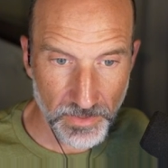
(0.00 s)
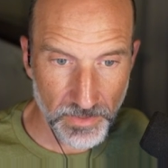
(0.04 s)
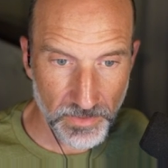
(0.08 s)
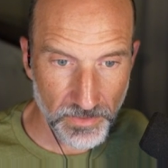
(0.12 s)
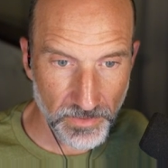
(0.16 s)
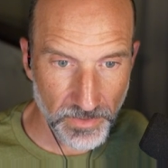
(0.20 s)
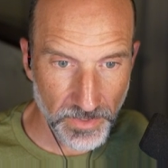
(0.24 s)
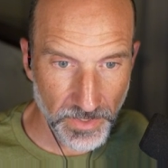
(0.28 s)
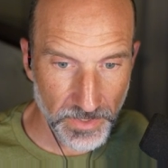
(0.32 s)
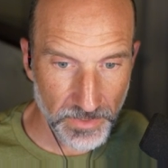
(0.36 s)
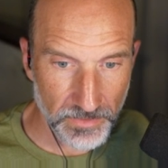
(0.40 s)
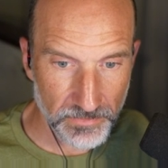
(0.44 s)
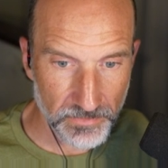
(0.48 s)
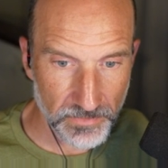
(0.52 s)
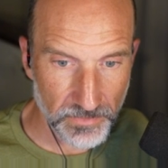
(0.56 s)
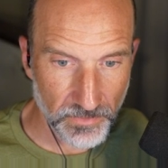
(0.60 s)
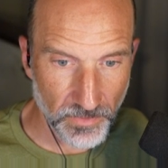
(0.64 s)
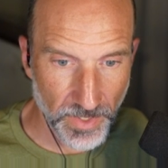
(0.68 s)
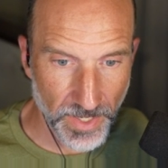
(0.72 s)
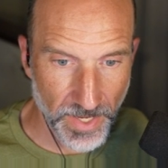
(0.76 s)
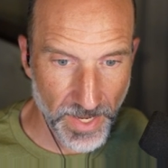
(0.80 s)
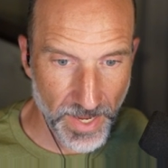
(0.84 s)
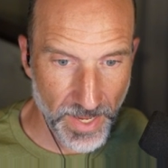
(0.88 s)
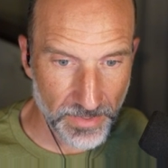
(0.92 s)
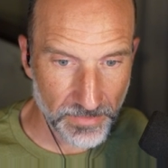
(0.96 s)
All right, so
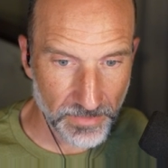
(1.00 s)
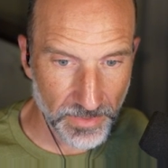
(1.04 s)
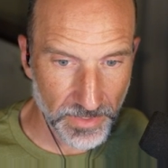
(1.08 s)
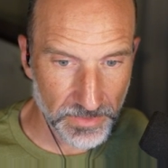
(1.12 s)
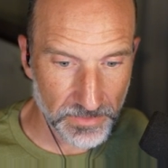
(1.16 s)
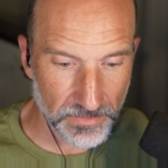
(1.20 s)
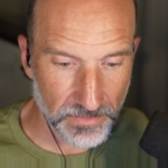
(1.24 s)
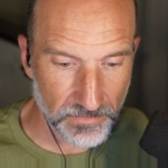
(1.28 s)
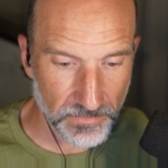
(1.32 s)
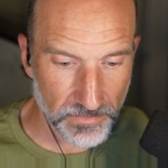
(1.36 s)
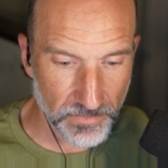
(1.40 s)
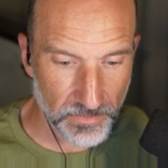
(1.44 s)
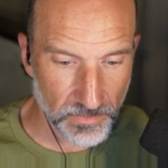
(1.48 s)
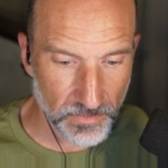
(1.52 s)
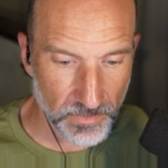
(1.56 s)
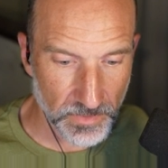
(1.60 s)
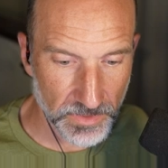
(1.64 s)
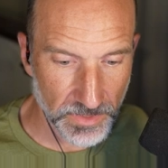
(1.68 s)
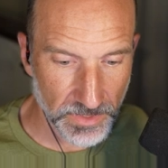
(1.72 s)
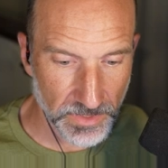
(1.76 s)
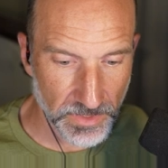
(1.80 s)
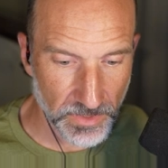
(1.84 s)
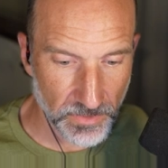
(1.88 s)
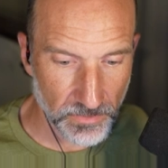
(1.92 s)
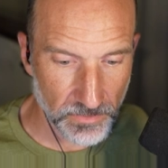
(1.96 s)
I highlight the 2 and
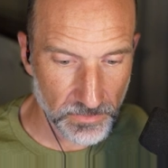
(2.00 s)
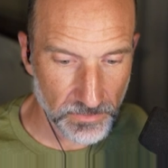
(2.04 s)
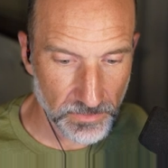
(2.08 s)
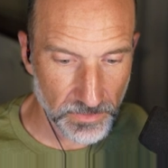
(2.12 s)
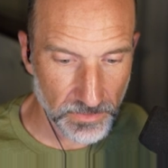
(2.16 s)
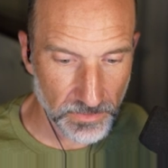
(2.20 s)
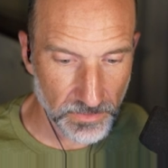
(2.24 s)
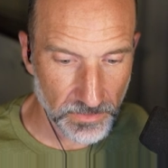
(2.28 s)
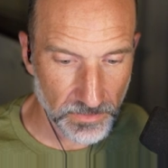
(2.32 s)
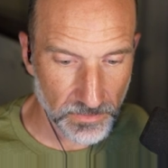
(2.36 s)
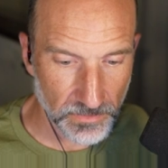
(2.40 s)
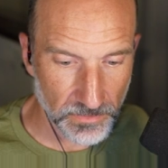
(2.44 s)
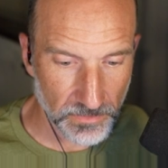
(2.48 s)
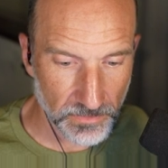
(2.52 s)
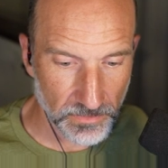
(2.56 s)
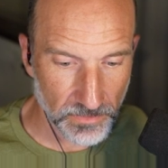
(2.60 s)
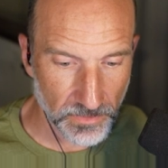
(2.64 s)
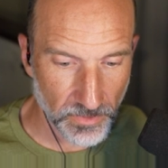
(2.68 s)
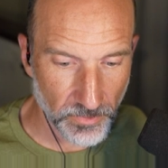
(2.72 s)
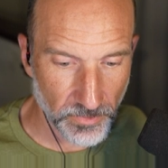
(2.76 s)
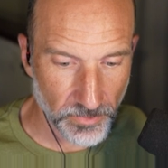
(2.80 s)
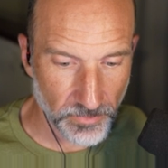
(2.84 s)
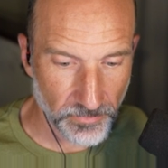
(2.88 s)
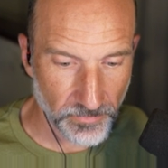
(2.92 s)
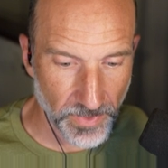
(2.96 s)
I go in the
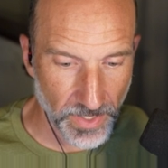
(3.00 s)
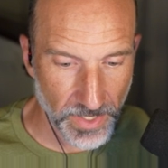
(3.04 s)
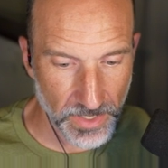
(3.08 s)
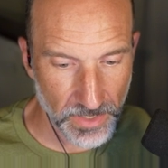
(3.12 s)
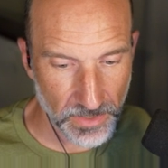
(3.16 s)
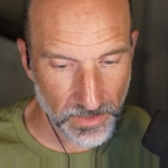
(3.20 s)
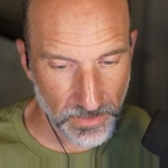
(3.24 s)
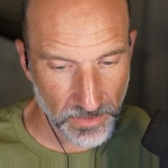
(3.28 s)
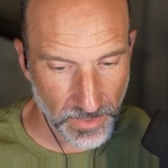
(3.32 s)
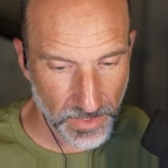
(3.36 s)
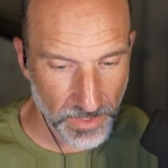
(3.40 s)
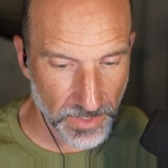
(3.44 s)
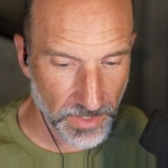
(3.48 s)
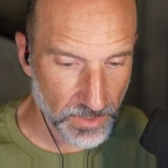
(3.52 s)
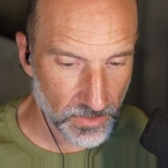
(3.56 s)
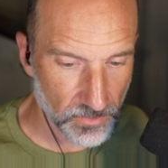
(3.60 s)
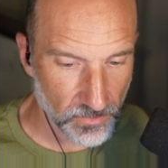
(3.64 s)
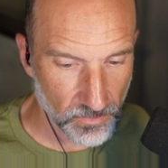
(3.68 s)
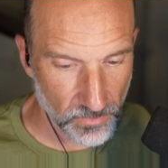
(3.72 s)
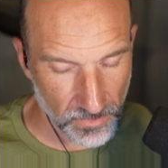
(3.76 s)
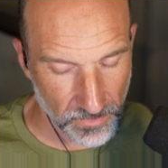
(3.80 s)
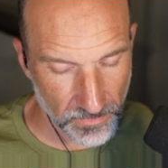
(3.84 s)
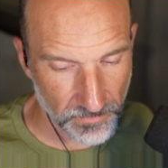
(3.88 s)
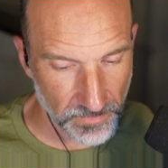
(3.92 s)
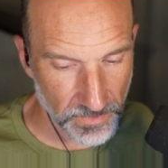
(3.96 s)
lower right hand
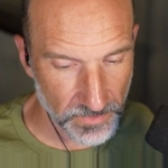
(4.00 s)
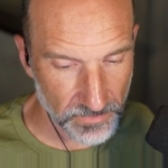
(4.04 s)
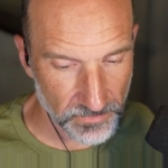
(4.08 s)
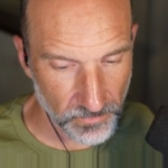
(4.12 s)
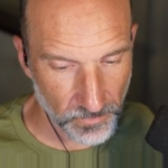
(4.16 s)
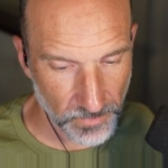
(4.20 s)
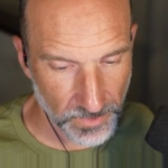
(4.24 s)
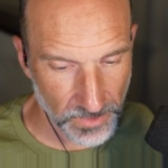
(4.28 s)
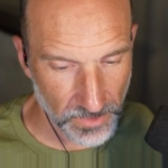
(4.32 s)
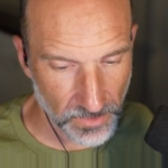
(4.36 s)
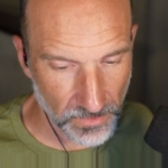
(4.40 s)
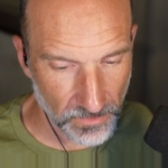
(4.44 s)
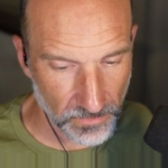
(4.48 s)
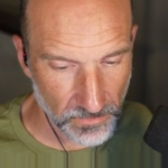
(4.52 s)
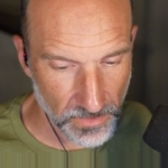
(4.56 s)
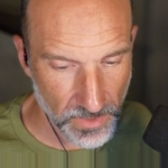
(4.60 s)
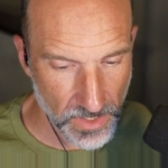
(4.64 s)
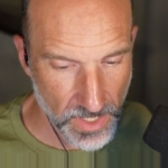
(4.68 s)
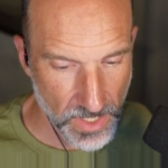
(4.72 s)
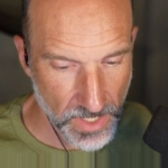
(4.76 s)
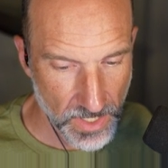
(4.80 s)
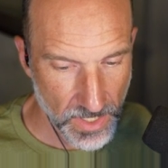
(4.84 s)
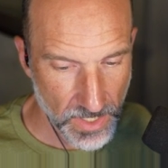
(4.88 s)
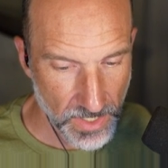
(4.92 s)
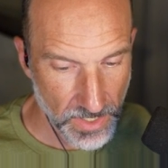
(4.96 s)
corner of this window
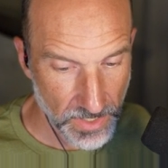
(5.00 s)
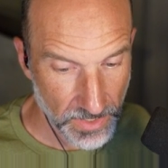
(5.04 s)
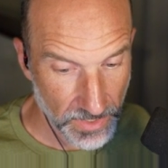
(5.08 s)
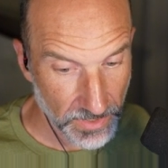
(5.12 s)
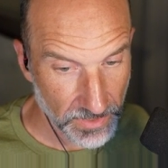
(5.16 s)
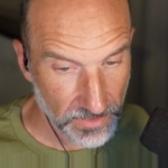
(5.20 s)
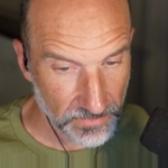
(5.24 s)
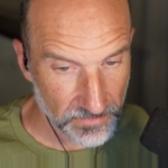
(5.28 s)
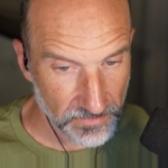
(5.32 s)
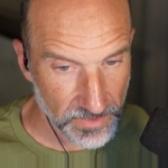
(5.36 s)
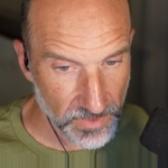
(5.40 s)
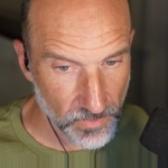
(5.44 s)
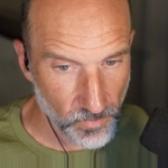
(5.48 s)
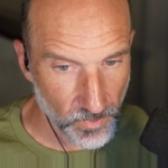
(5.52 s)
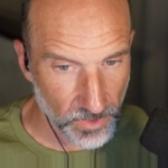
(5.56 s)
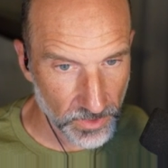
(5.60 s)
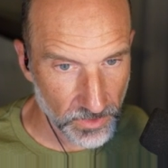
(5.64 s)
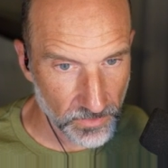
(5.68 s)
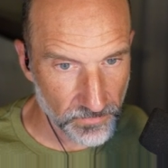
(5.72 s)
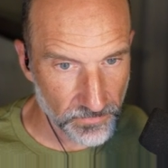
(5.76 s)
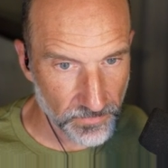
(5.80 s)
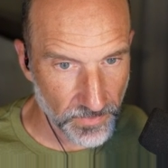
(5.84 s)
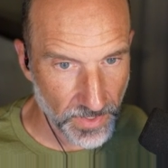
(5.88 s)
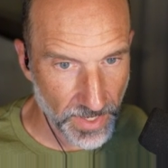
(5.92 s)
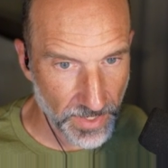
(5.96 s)
and I can see
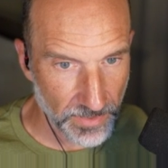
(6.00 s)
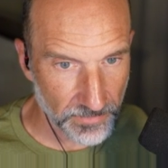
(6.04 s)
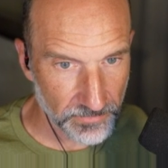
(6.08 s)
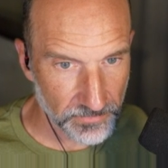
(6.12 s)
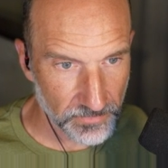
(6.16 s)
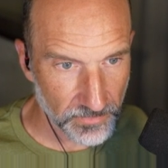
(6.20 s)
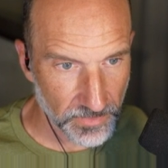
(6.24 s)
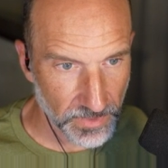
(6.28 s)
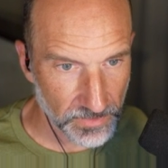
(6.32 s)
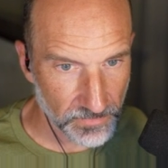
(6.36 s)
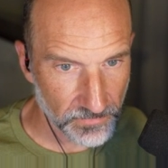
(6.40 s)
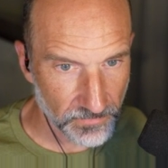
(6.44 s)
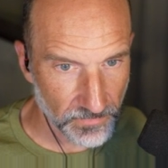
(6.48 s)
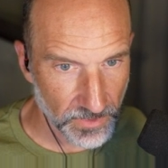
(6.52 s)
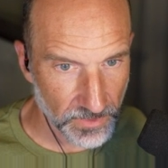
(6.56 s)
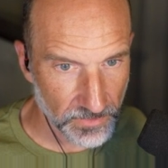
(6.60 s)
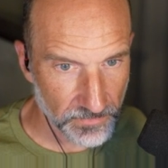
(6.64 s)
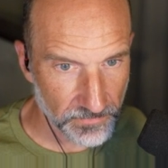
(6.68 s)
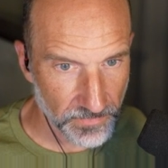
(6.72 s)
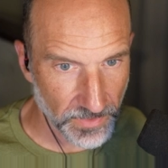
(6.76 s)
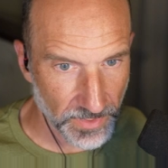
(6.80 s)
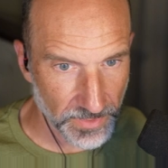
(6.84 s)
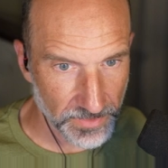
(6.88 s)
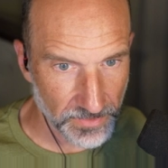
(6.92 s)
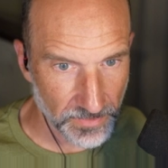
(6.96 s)
105, so that's
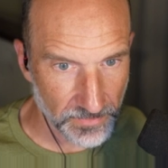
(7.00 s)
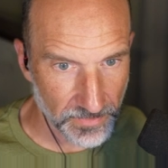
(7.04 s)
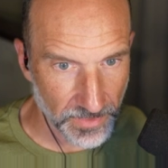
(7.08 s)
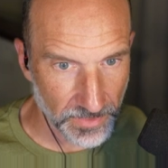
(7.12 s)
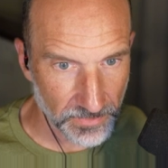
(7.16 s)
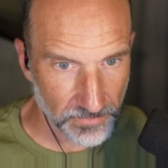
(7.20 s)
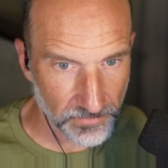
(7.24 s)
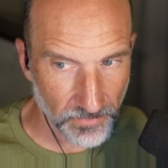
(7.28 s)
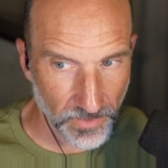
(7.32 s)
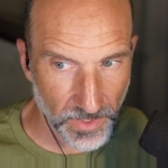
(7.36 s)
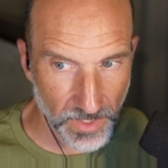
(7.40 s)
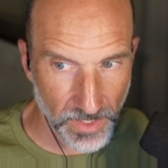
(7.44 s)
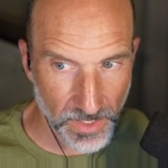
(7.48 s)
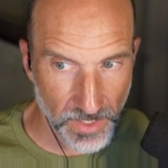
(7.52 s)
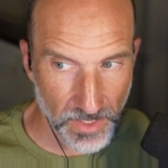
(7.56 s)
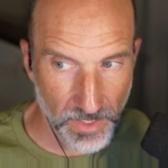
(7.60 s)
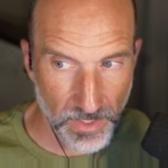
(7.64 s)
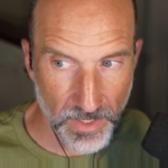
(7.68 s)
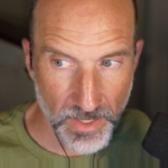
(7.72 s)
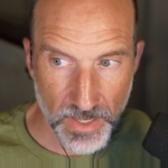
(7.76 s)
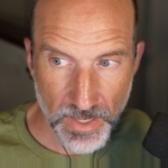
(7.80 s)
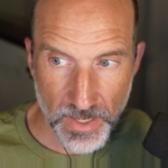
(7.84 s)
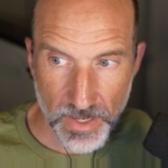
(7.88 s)
verifying that that's right.